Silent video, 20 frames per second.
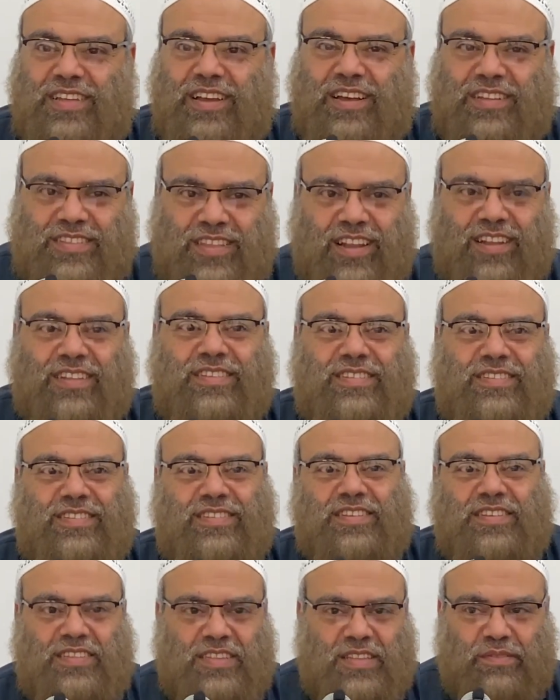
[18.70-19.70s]

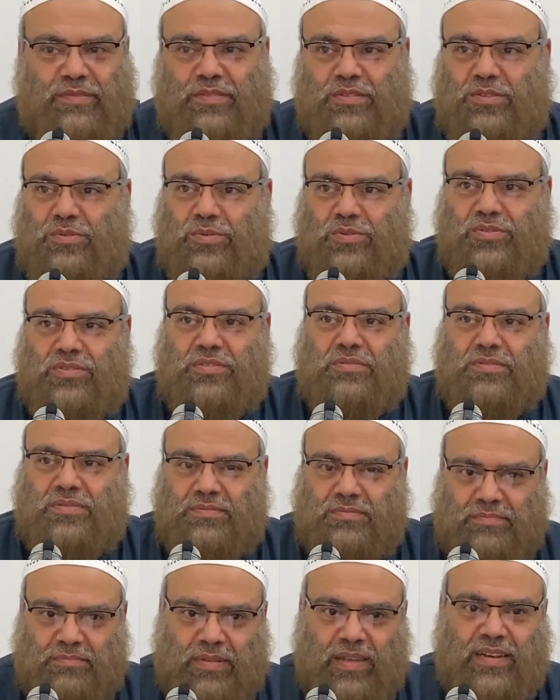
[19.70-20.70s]
Adult
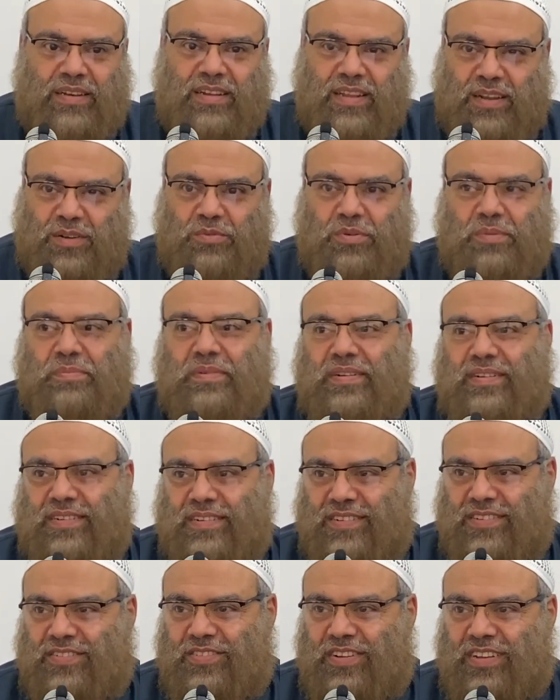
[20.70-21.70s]
individuals, men and
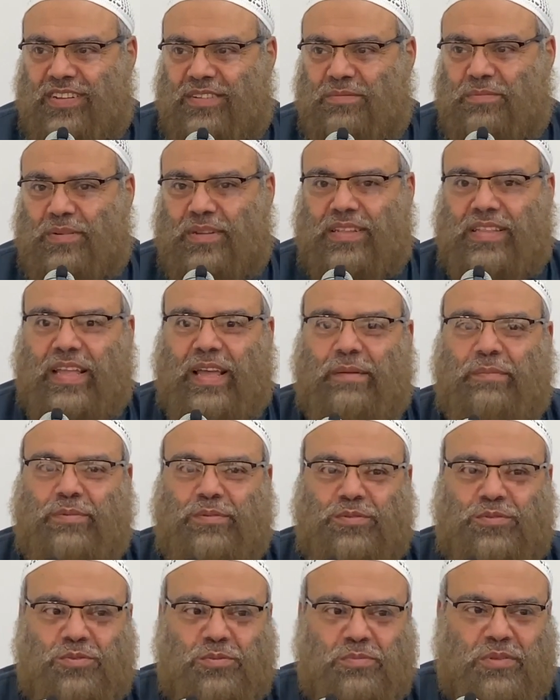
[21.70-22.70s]
women, right? But it
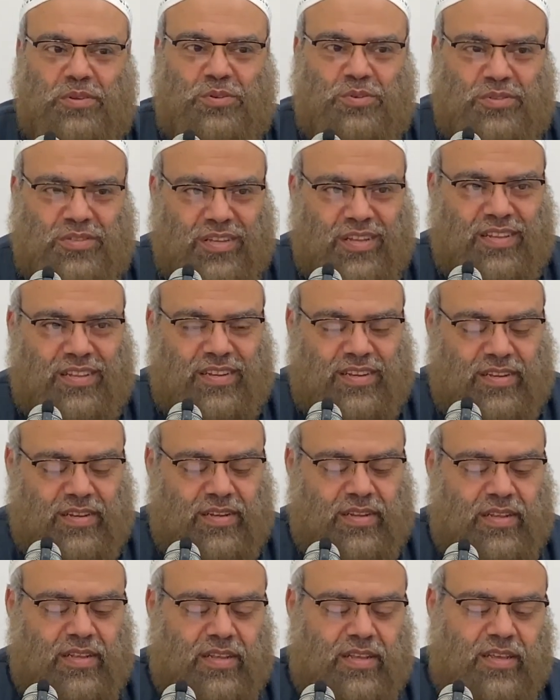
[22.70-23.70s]
happens to be your children.
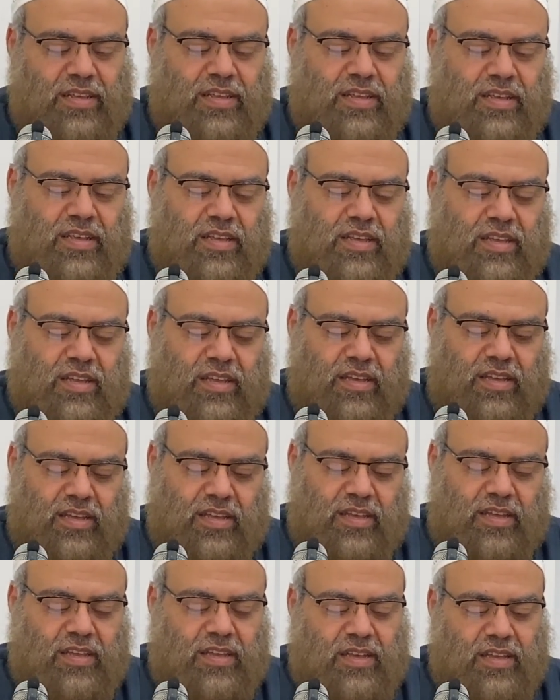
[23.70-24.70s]

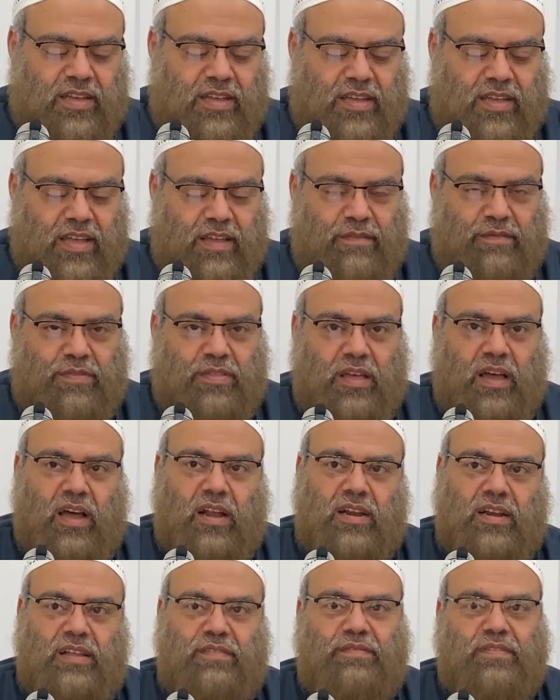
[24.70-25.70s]
If they
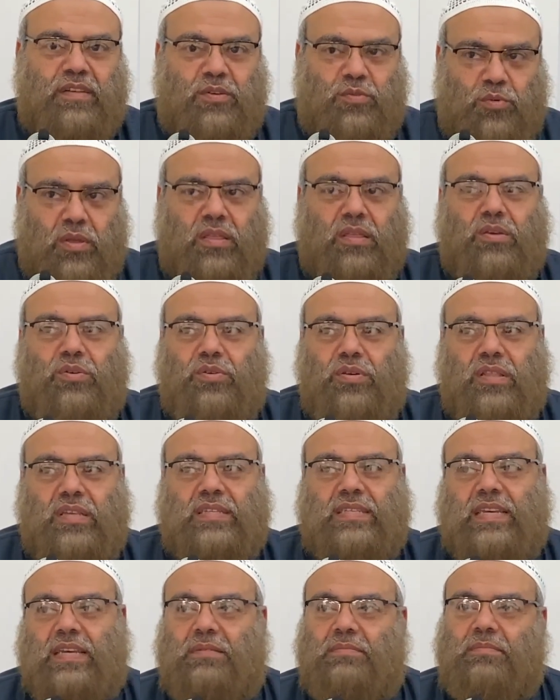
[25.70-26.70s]
are living with you in
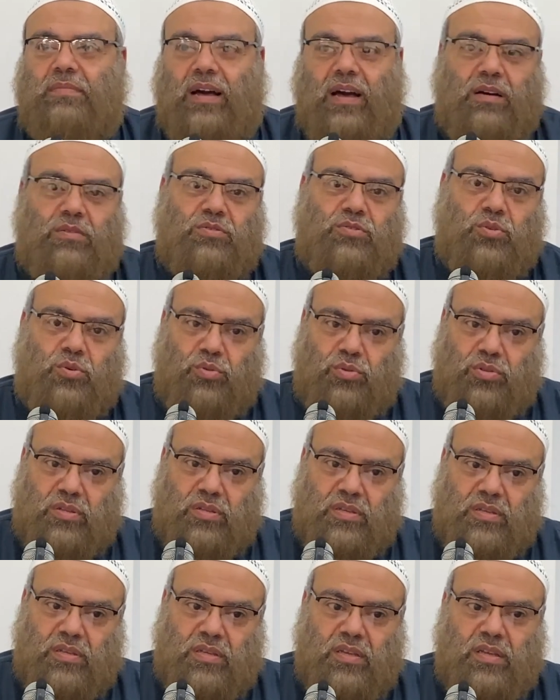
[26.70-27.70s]
the same household
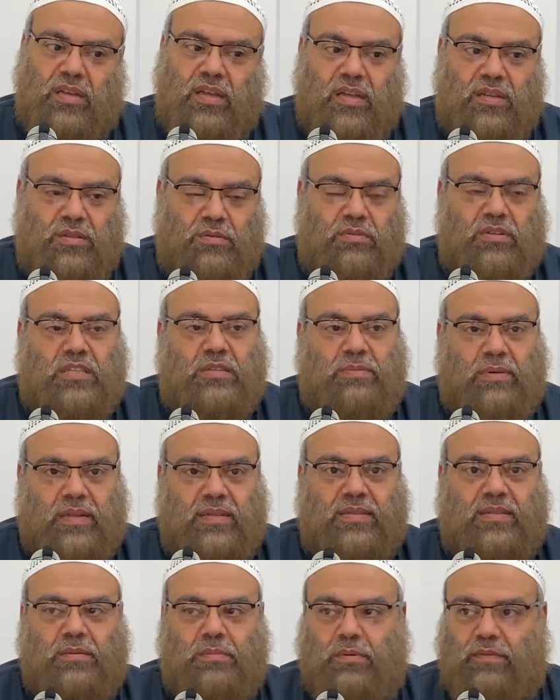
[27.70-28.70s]
and you're
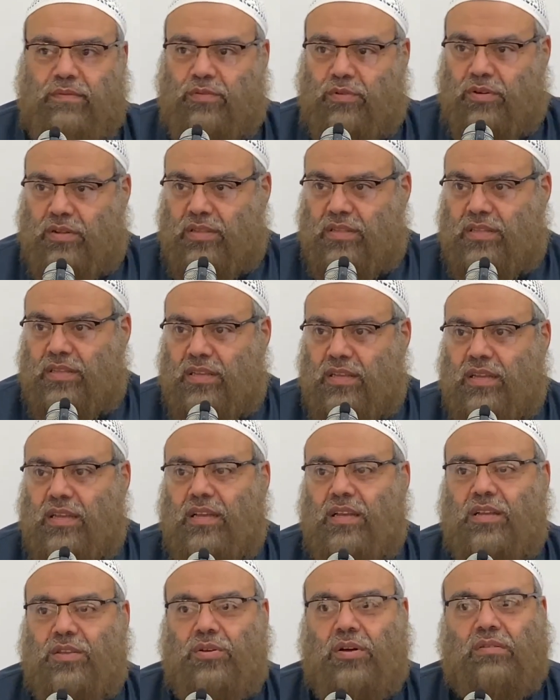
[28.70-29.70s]
responsible for it,
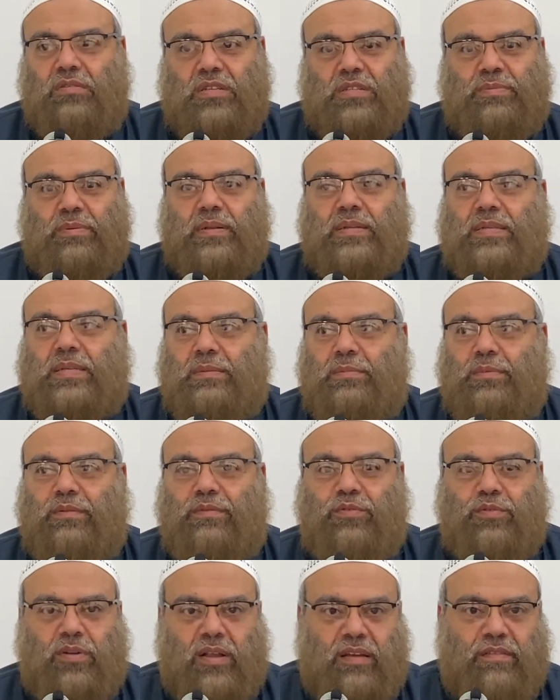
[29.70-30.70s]
you are responsible
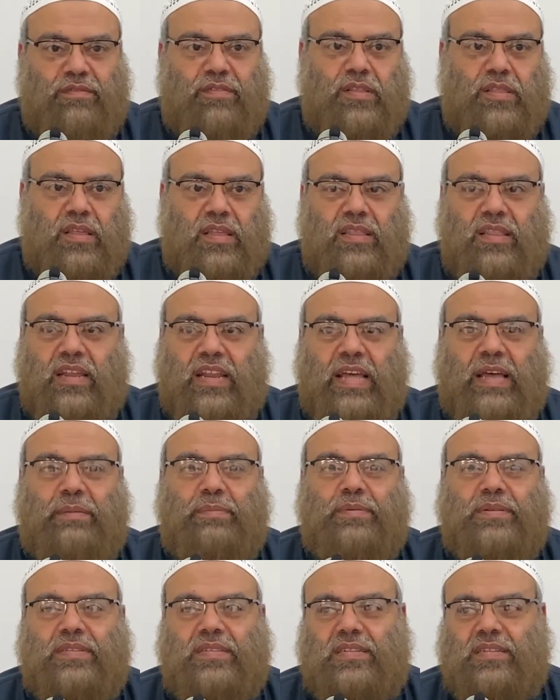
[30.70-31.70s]
for everything that
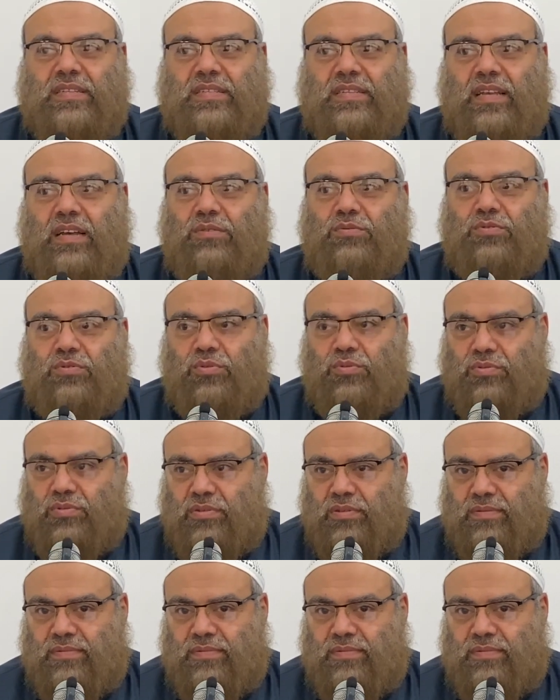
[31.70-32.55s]
happens in this household.